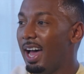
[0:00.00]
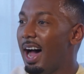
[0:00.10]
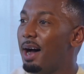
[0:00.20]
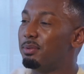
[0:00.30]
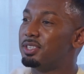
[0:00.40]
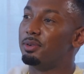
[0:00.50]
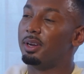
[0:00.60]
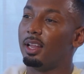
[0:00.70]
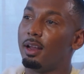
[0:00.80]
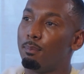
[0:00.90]
I was
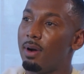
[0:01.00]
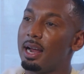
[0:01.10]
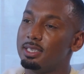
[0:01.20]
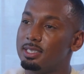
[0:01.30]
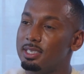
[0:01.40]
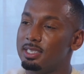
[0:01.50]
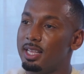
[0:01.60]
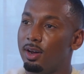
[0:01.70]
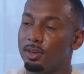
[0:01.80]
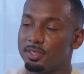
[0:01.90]
doing a lot of practices
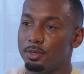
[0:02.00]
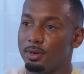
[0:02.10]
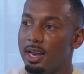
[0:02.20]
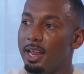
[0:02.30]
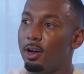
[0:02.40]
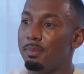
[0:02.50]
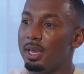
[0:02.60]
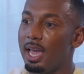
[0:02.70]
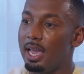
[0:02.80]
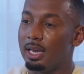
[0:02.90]
that also kind of helped me
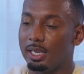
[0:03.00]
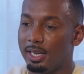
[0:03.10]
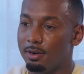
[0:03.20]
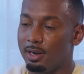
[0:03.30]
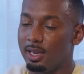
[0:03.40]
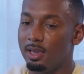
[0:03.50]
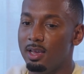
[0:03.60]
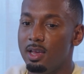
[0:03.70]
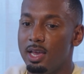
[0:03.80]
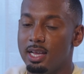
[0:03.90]
gain clarity,
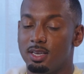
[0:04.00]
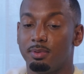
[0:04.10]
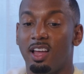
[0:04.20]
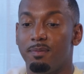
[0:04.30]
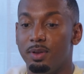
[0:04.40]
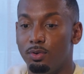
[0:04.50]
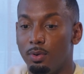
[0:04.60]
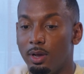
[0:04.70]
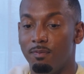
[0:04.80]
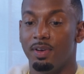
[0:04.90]
and it's something I've been
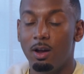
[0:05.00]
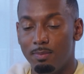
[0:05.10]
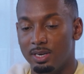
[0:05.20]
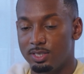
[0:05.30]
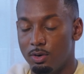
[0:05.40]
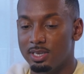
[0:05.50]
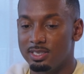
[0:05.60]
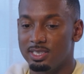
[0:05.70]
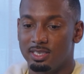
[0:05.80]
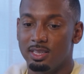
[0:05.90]
doing very much so
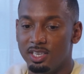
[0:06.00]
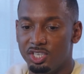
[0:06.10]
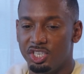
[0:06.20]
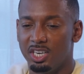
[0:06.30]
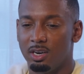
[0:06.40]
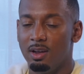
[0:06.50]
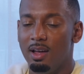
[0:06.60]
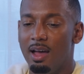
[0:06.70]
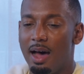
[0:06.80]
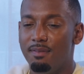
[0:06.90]
consistent this year.
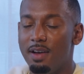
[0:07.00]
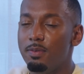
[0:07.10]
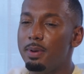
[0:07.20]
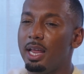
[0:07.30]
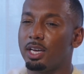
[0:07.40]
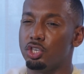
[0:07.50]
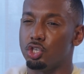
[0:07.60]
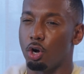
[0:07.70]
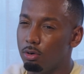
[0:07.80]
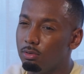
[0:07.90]
I've never been like a
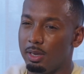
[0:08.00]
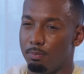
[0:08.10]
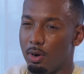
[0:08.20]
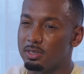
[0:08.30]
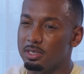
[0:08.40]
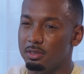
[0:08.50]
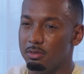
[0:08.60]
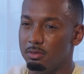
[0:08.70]
journaling person.